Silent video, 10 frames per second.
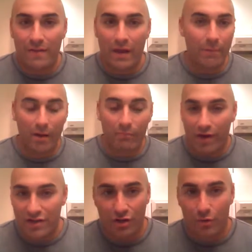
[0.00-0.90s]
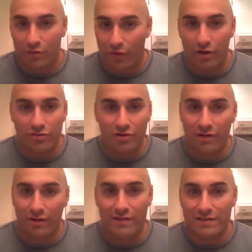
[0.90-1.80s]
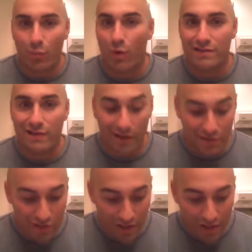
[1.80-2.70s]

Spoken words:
and Ahmad Bradshaw goes for 100 and at least 1 touch.